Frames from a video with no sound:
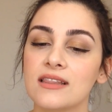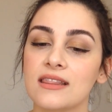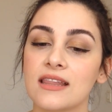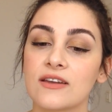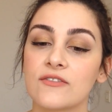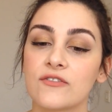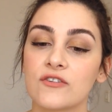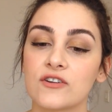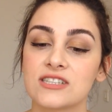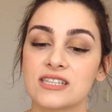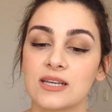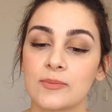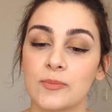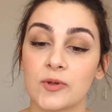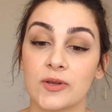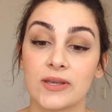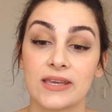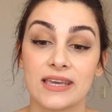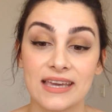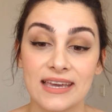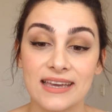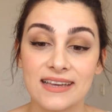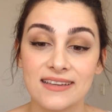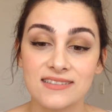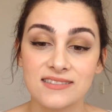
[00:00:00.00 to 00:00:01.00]
for example,
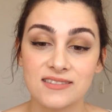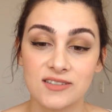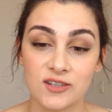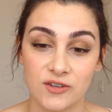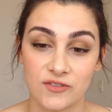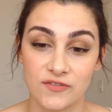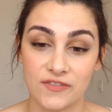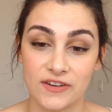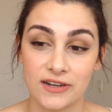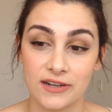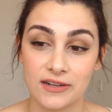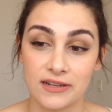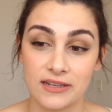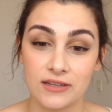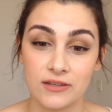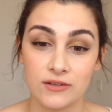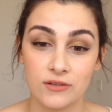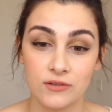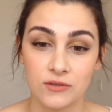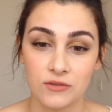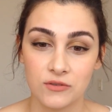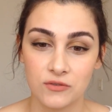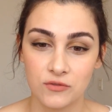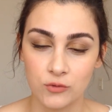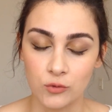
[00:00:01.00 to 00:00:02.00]
kids are very
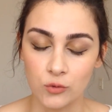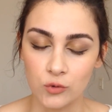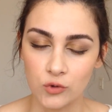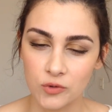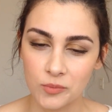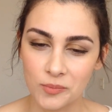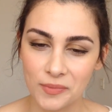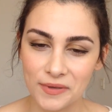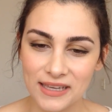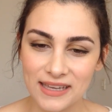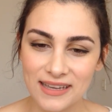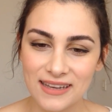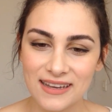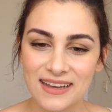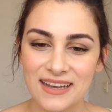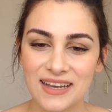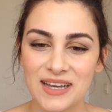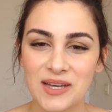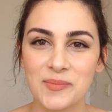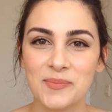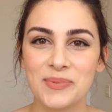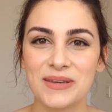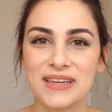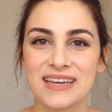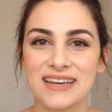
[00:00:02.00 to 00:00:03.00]
furbi
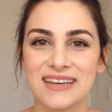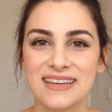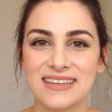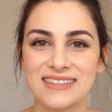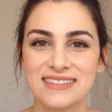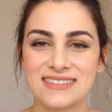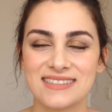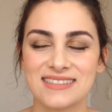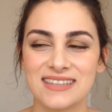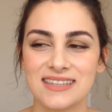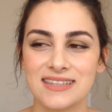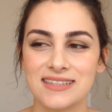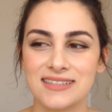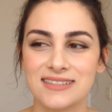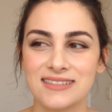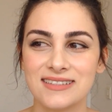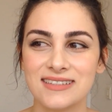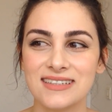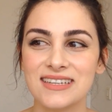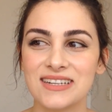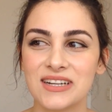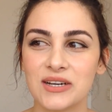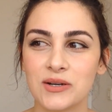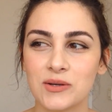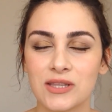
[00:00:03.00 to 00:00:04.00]
because
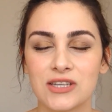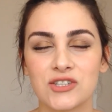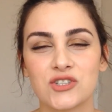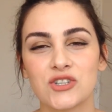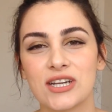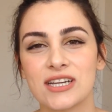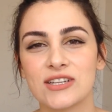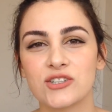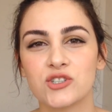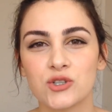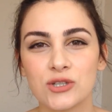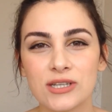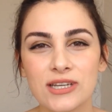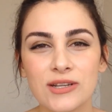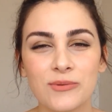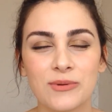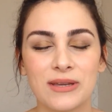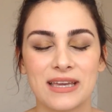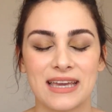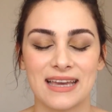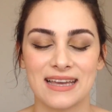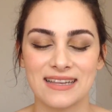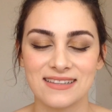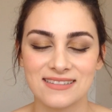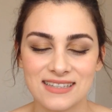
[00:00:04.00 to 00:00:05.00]
you know, they try to treat, you know,
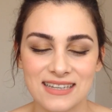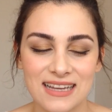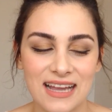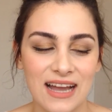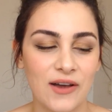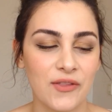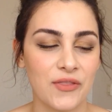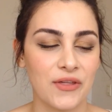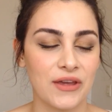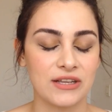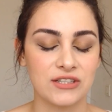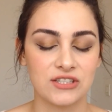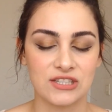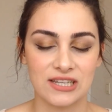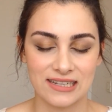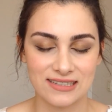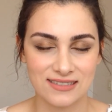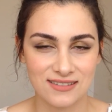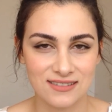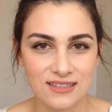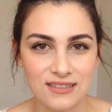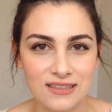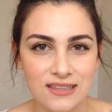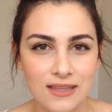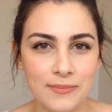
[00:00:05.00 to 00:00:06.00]
kids, like how they
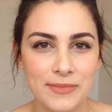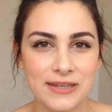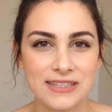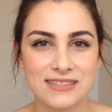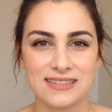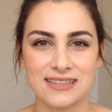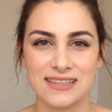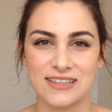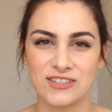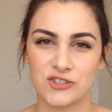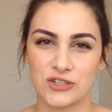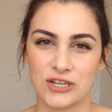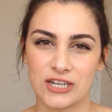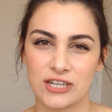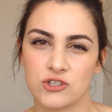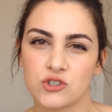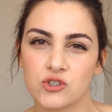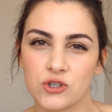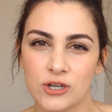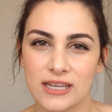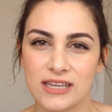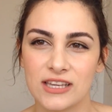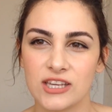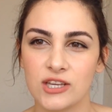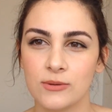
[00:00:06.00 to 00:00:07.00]
test the limits and they try to
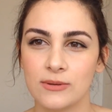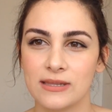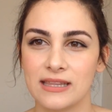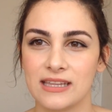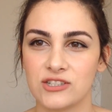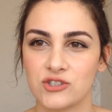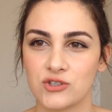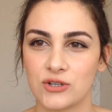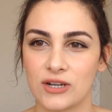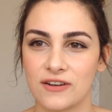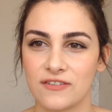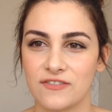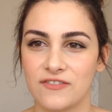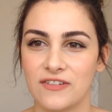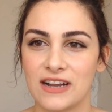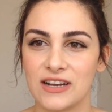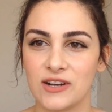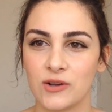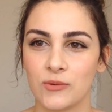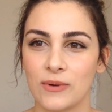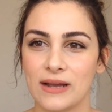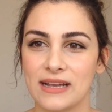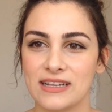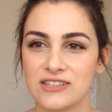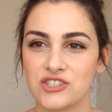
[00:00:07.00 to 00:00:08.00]
trick you and they try to find
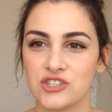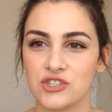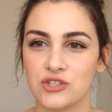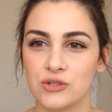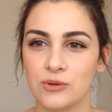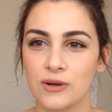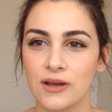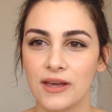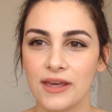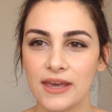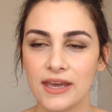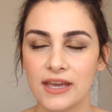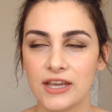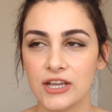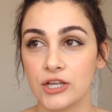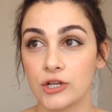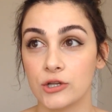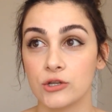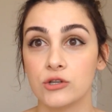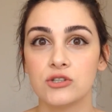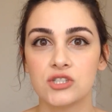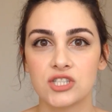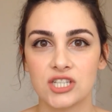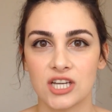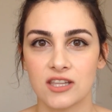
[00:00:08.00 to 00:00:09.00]
a way to, you
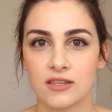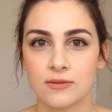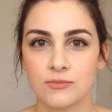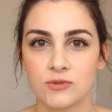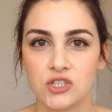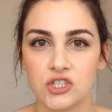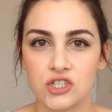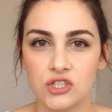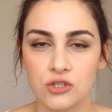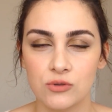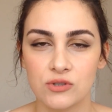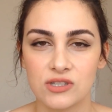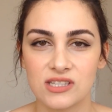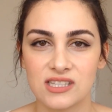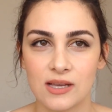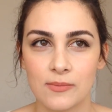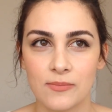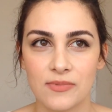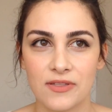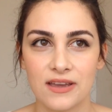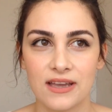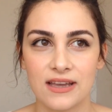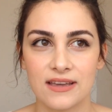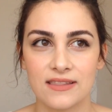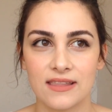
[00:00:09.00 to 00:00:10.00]
know, you tell them to do
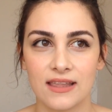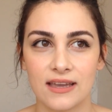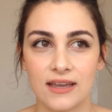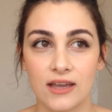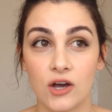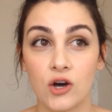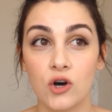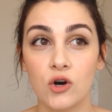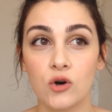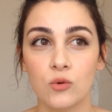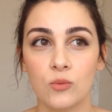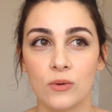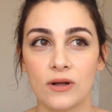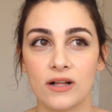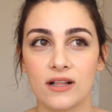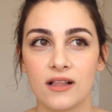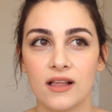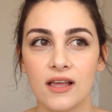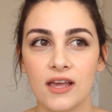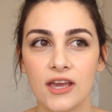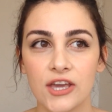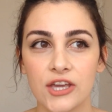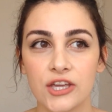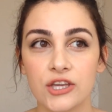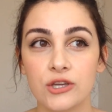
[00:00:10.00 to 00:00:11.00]
something and like, oh, well,
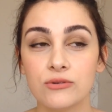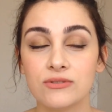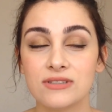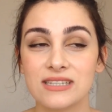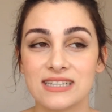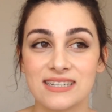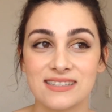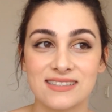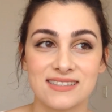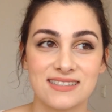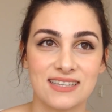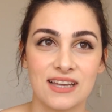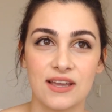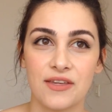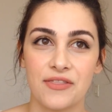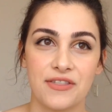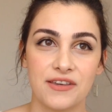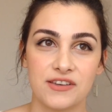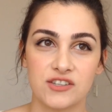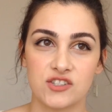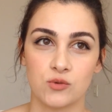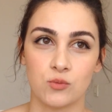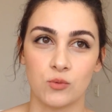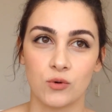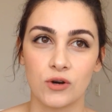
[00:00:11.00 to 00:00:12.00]
you didn't say
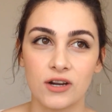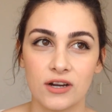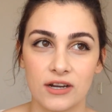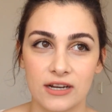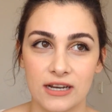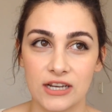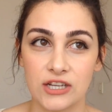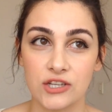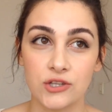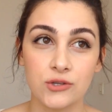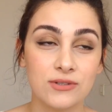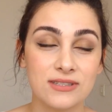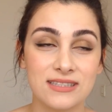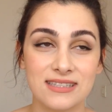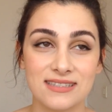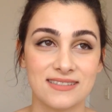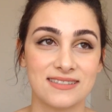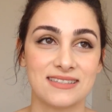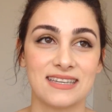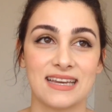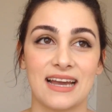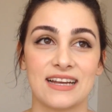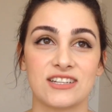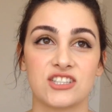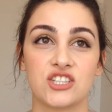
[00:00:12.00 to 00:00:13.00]
this word and you didn't
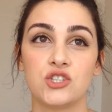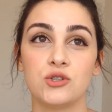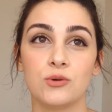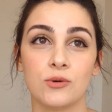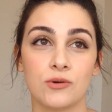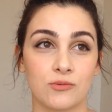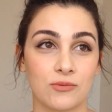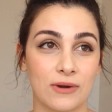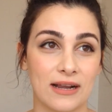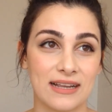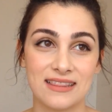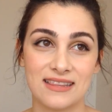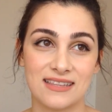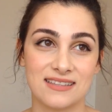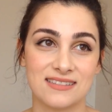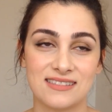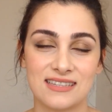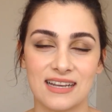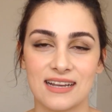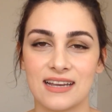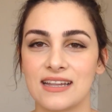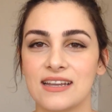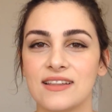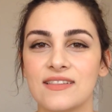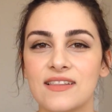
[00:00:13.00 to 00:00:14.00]
say how to do it right this
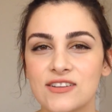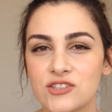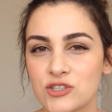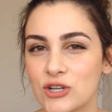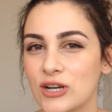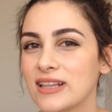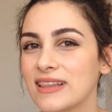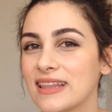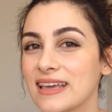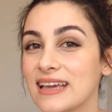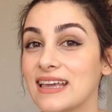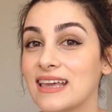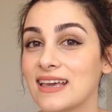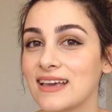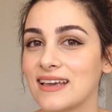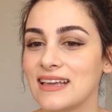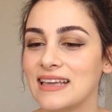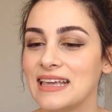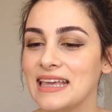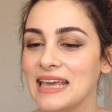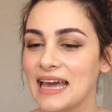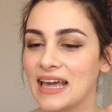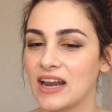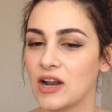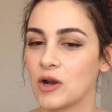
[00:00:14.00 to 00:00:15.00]
second. And they try to like
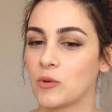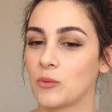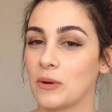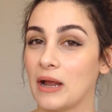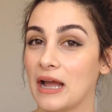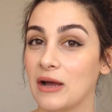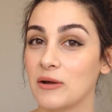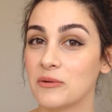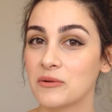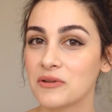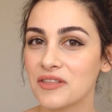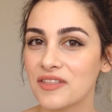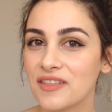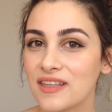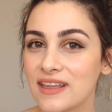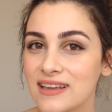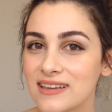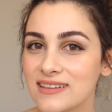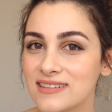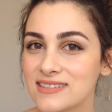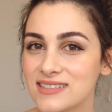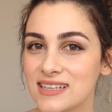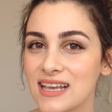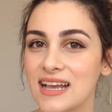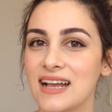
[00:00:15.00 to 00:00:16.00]
get around
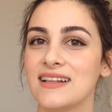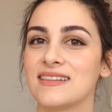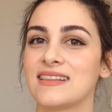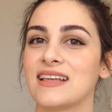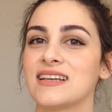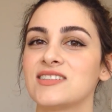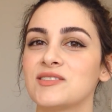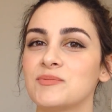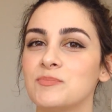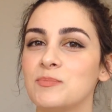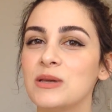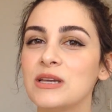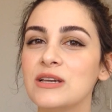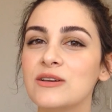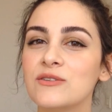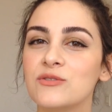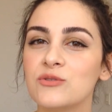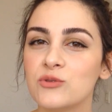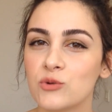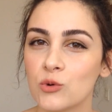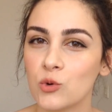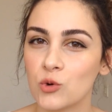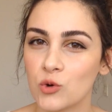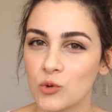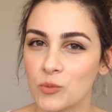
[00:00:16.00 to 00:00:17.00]
things. That's being
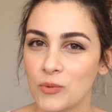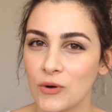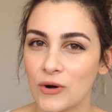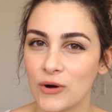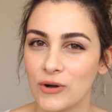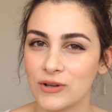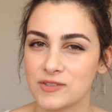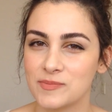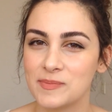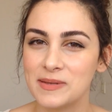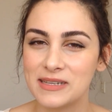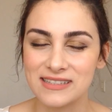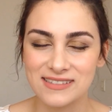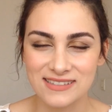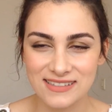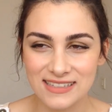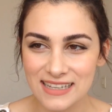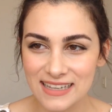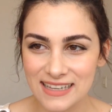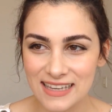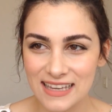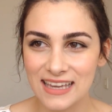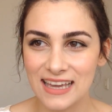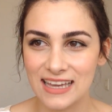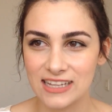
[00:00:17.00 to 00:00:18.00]
furbo. It's being
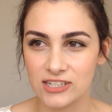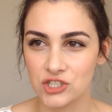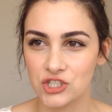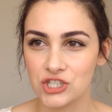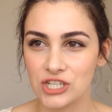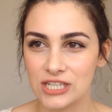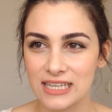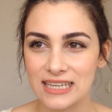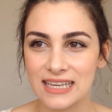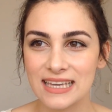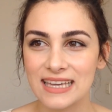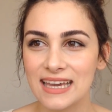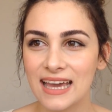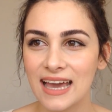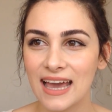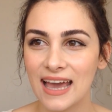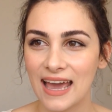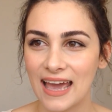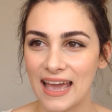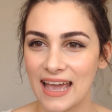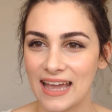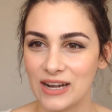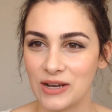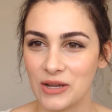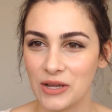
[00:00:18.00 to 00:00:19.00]
sneaky and cheeky
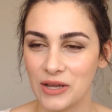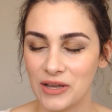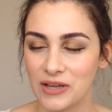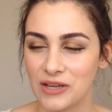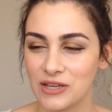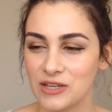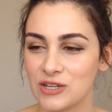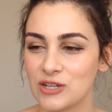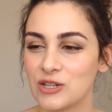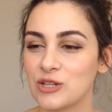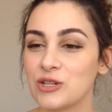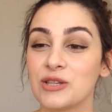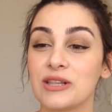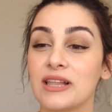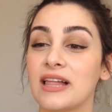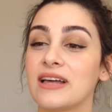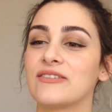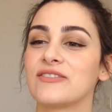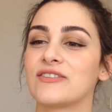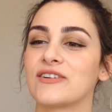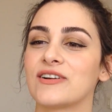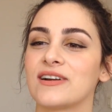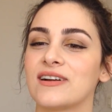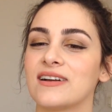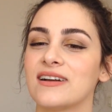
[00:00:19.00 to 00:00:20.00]
and
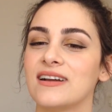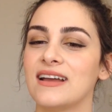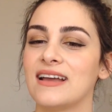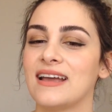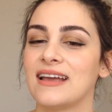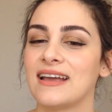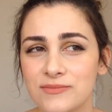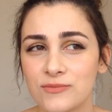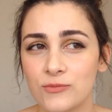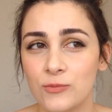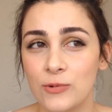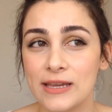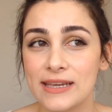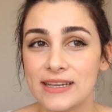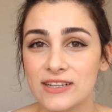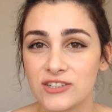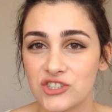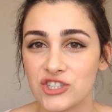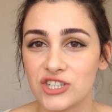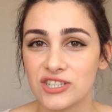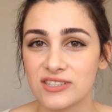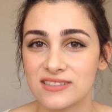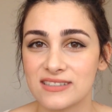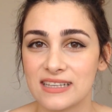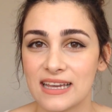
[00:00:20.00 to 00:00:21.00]
clever. We can
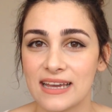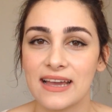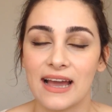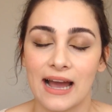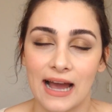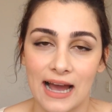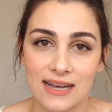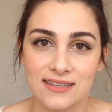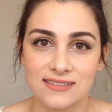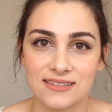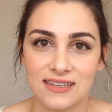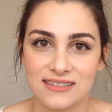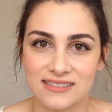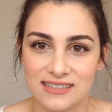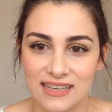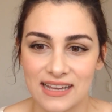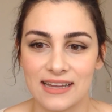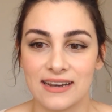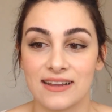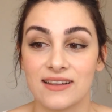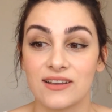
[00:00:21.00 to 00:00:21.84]
just say, as I said,